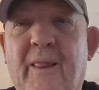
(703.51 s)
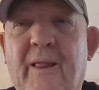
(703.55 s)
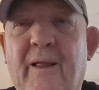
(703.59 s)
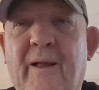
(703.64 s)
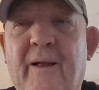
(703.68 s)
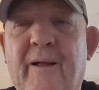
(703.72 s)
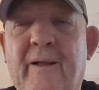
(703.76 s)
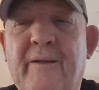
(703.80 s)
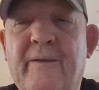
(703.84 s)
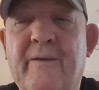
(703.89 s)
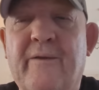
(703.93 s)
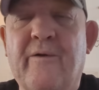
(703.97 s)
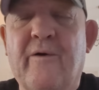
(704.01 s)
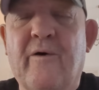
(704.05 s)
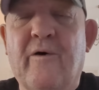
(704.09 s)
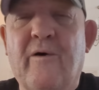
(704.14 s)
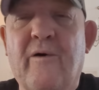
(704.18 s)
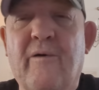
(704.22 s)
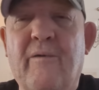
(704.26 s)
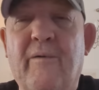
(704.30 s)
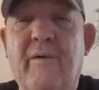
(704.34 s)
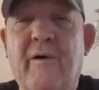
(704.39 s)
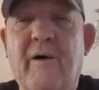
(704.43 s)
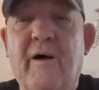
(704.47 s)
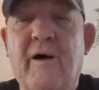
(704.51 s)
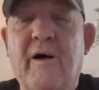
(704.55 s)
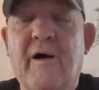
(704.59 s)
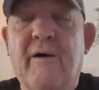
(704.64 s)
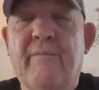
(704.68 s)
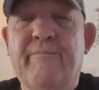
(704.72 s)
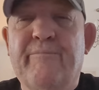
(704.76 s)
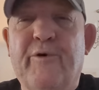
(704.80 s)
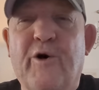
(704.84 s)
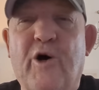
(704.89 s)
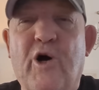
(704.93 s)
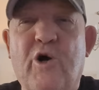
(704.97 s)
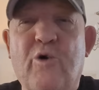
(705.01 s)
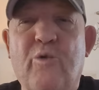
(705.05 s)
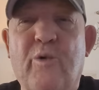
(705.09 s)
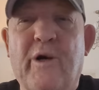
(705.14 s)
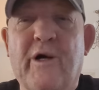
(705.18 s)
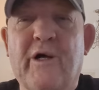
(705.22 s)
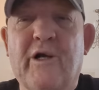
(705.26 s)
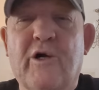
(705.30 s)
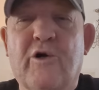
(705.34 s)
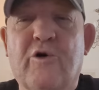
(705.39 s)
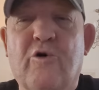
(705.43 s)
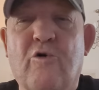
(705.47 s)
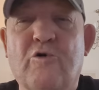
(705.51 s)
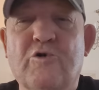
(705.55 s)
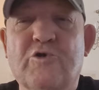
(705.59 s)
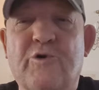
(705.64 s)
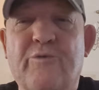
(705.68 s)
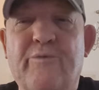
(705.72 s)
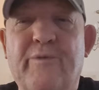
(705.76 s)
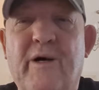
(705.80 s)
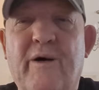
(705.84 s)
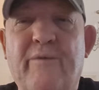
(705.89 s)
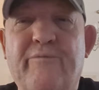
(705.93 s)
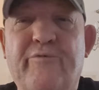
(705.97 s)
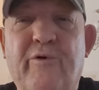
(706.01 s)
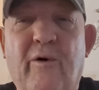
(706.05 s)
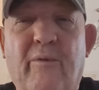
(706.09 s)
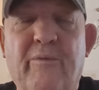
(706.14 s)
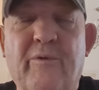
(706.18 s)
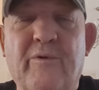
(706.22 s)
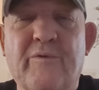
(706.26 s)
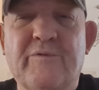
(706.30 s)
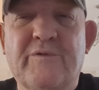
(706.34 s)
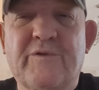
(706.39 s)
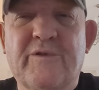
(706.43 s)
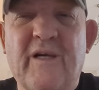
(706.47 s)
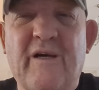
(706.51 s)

and uh, Bertie Winkler caused a bit of problems.